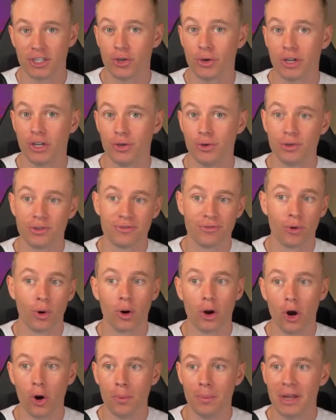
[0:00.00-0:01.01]
You can use
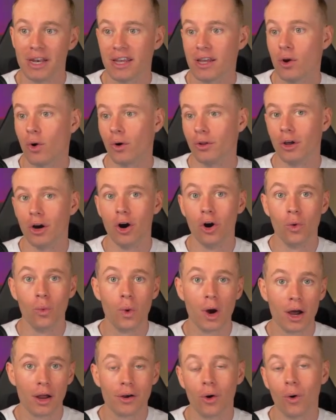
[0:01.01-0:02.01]
4.0 mini or the
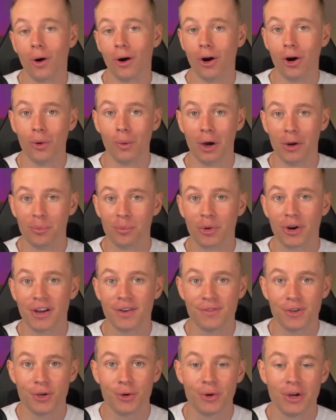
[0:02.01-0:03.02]
0.1 or 0.1
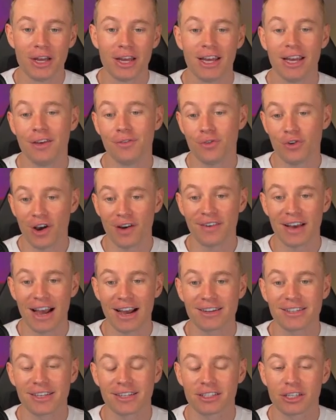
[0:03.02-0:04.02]
preview. If you have
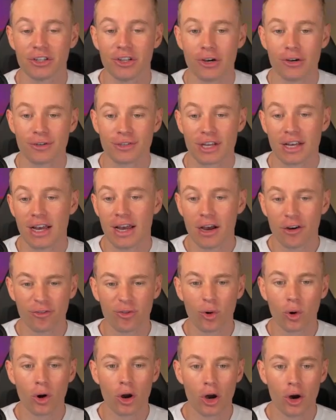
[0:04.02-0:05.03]
access to those,
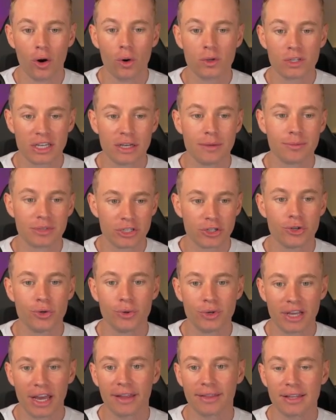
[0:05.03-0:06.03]
4.0 seems to
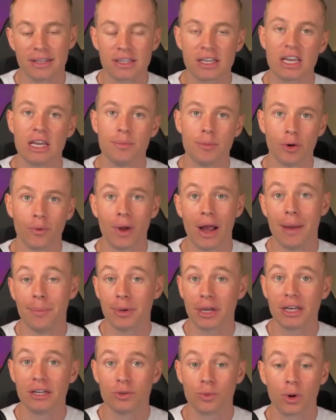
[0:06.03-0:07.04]
get the schema right
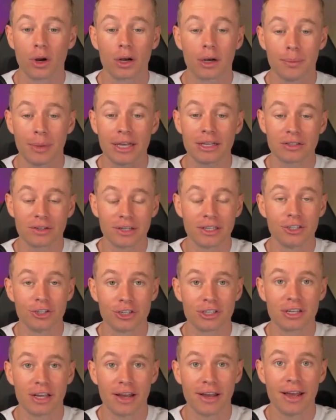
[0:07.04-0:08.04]
because we're gonna basically
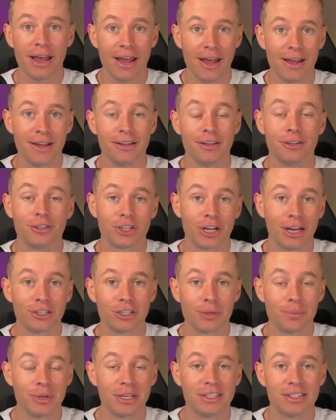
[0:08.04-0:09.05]
just say, hey,
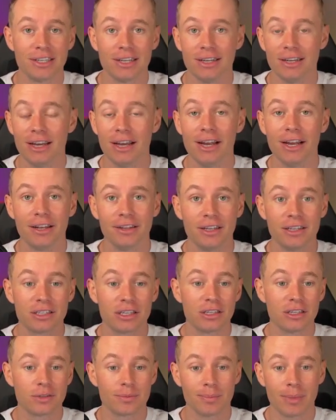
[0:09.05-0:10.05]
ChatGPT, this
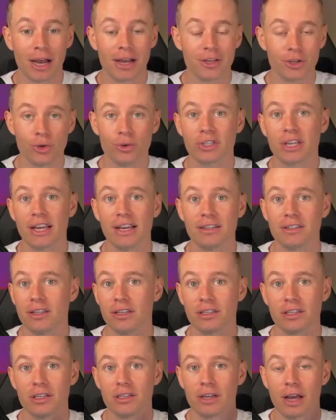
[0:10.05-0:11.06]
is my use case.
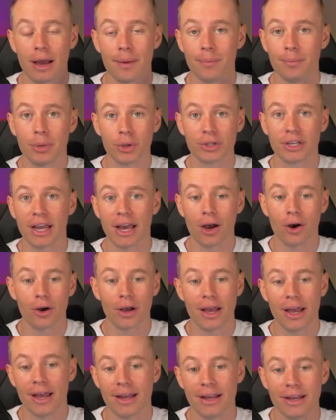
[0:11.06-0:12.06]
I'm building out
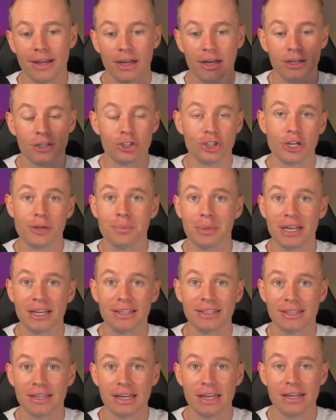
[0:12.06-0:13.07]
a
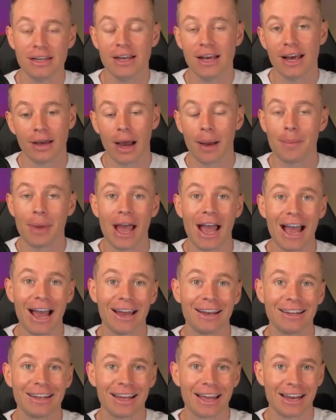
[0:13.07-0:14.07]
GPT. I'm
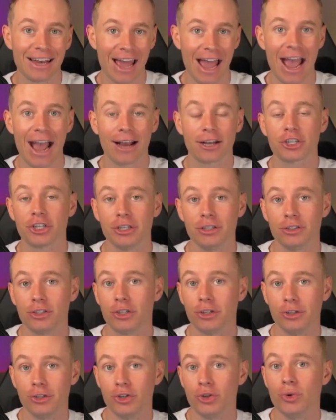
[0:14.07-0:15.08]
adding an action to
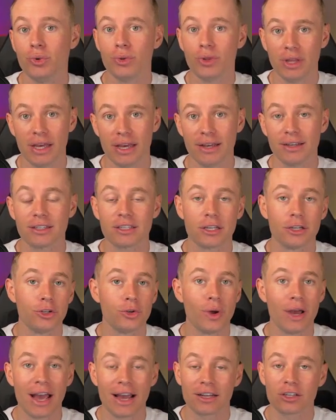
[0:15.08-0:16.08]
do this, to do
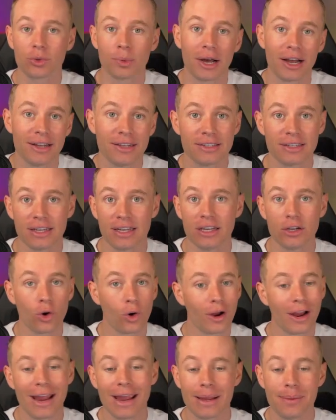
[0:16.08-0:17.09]
XYZ
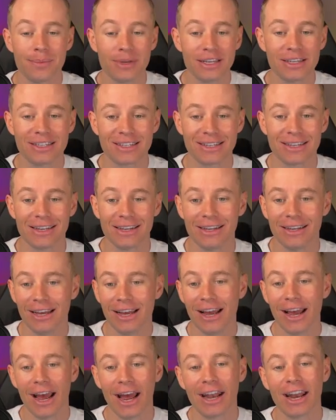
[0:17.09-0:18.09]
or ABC,
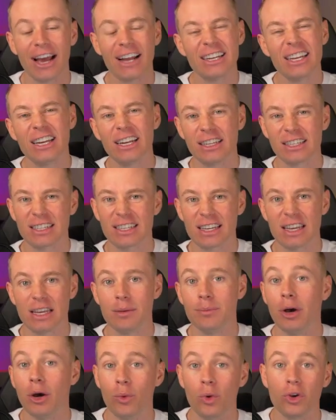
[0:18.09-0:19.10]
and I need a
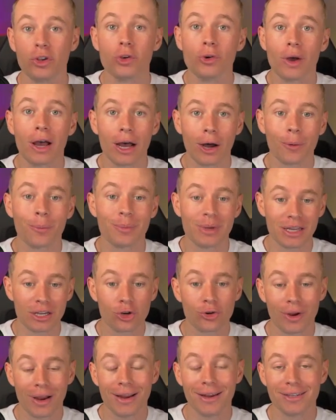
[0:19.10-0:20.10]
schema. Will you help me
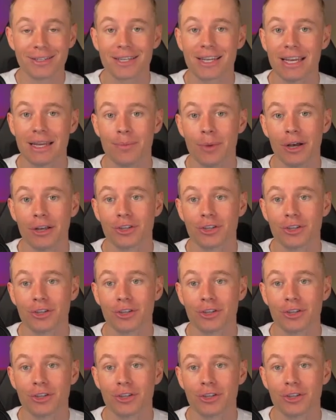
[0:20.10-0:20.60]
create a schema?